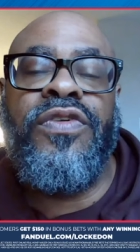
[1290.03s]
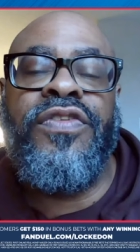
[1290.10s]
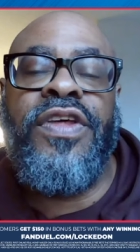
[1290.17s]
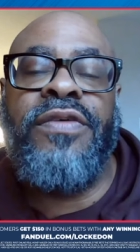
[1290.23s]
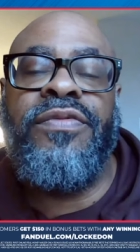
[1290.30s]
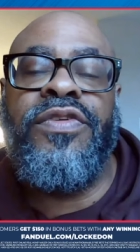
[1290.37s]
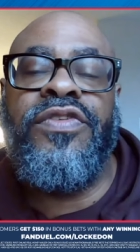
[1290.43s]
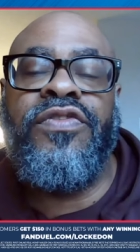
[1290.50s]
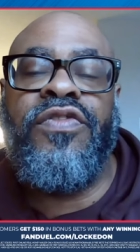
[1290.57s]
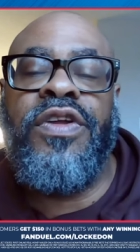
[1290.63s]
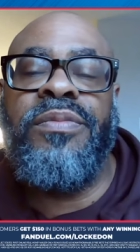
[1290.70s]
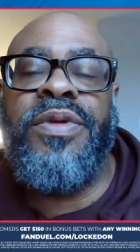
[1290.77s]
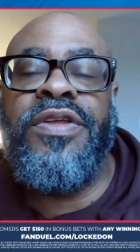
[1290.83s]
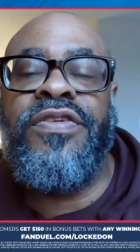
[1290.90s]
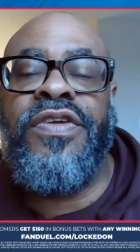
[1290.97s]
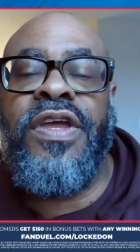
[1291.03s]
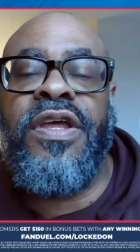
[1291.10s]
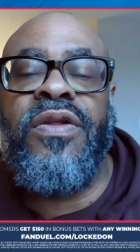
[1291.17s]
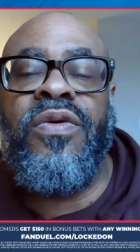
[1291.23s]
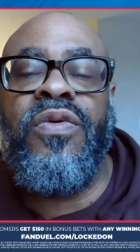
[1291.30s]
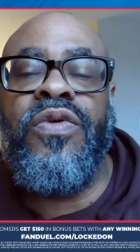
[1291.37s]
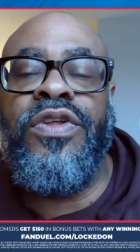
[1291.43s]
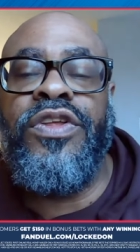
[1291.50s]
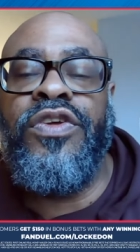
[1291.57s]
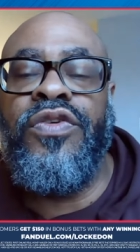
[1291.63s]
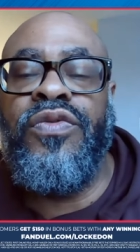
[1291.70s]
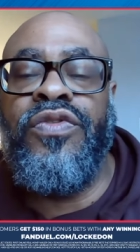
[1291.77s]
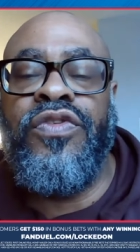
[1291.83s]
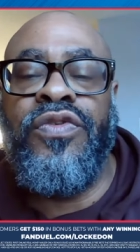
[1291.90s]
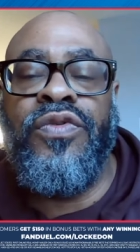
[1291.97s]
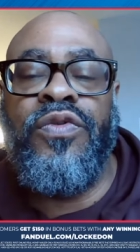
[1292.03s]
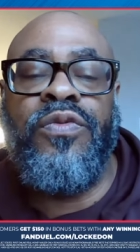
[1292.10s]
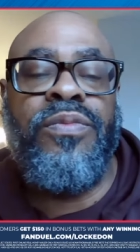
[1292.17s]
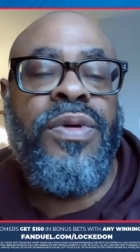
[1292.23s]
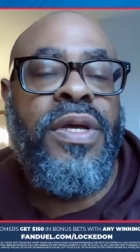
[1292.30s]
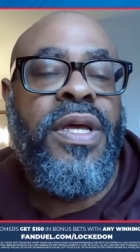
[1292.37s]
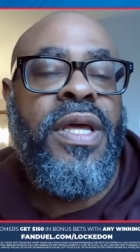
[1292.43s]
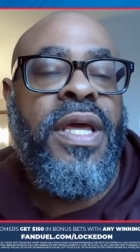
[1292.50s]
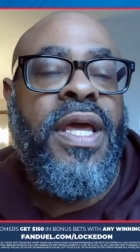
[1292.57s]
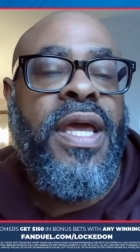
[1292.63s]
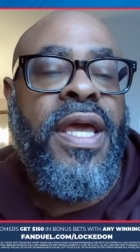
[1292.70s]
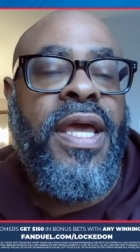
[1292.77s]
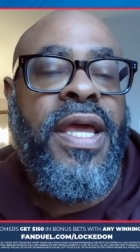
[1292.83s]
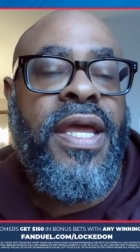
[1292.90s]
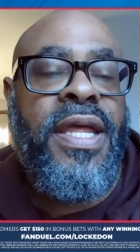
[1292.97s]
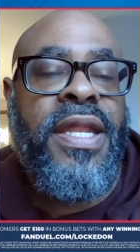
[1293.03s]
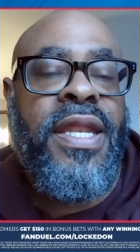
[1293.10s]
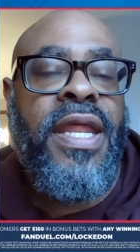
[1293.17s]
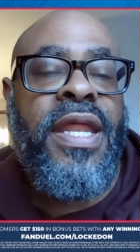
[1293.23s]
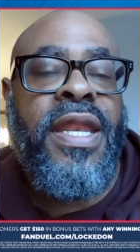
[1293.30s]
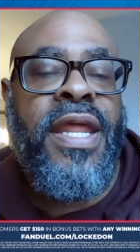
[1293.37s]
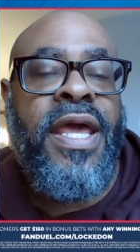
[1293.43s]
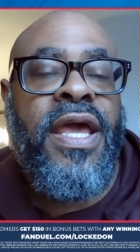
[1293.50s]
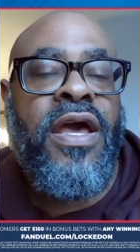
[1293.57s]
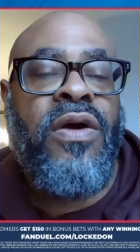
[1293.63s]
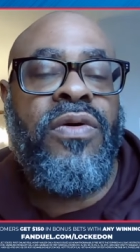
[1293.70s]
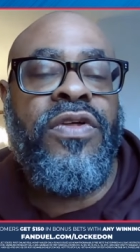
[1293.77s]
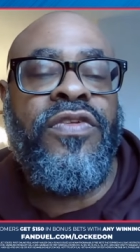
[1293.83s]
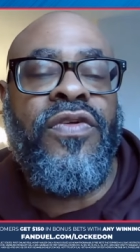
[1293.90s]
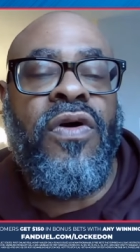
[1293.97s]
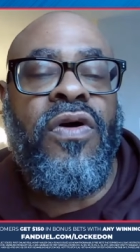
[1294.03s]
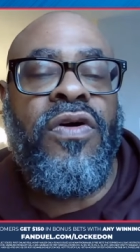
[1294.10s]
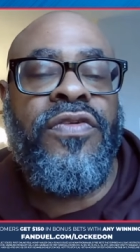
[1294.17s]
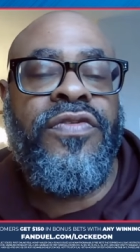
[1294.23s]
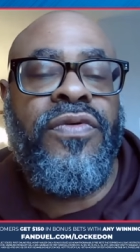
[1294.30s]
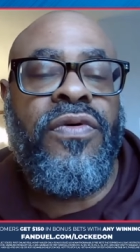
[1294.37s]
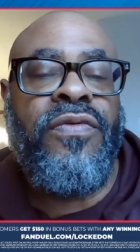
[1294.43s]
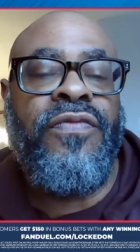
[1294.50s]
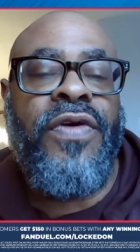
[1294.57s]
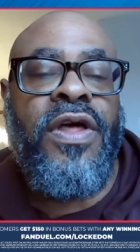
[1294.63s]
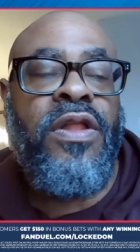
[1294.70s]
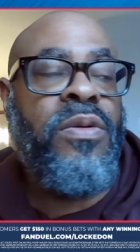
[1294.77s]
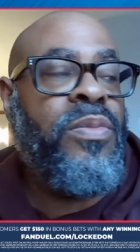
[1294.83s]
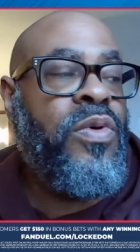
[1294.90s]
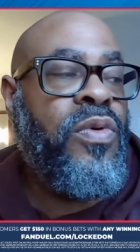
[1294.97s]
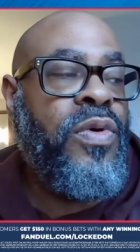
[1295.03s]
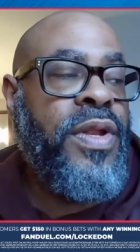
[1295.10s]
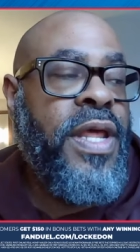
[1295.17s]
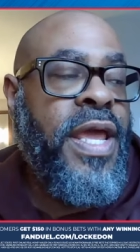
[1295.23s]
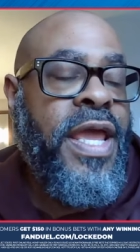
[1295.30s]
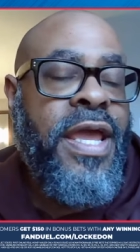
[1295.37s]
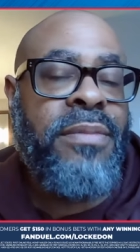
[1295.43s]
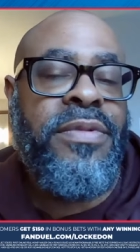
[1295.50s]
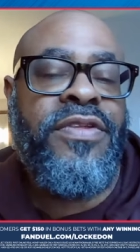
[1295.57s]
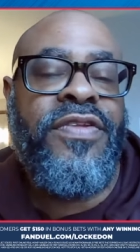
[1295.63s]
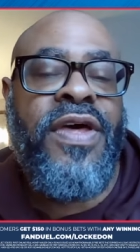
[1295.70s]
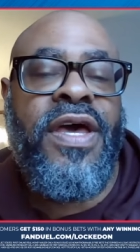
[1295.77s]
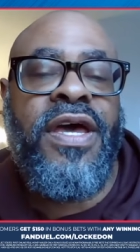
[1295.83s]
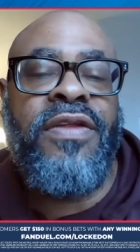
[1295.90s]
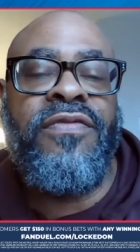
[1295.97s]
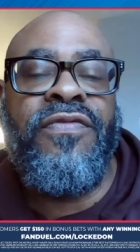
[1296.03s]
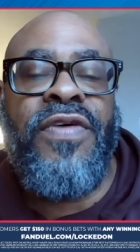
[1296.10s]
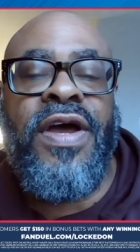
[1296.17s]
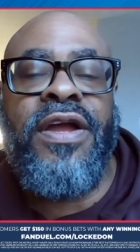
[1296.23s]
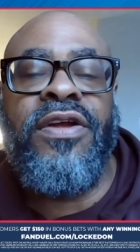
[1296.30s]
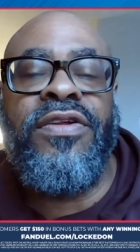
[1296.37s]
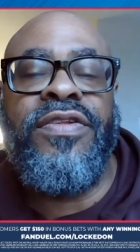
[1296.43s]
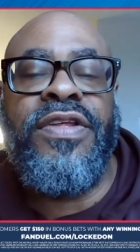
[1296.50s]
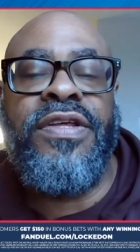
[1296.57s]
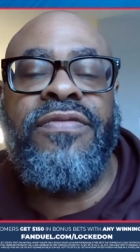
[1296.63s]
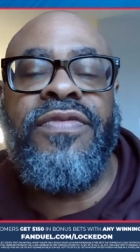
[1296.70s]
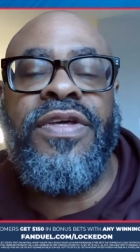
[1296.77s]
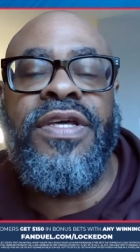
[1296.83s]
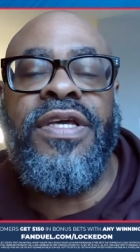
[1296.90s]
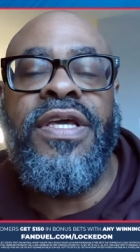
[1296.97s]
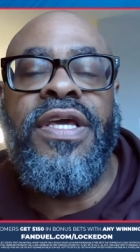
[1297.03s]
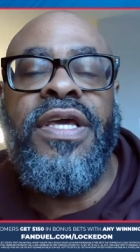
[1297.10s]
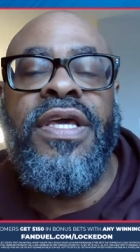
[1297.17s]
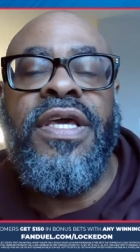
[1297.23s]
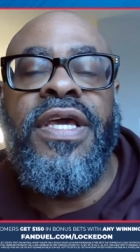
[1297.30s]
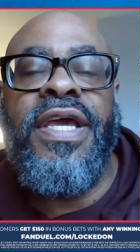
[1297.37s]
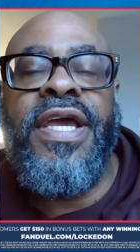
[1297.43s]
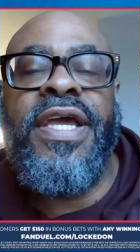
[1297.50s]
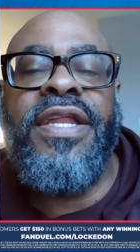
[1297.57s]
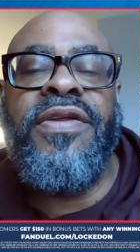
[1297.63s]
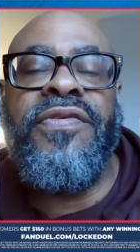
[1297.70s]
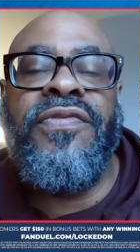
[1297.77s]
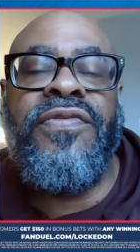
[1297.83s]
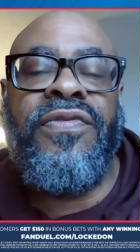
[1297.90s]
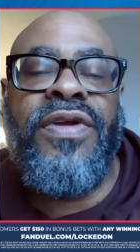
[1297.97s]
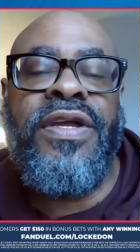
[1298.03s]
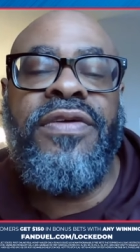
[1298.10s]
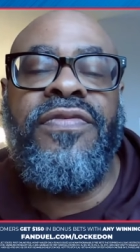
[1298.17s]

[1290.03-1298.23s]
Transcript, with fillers: seven streaming channel on YouTube. And now it's also available on Amazon Fire T V and the free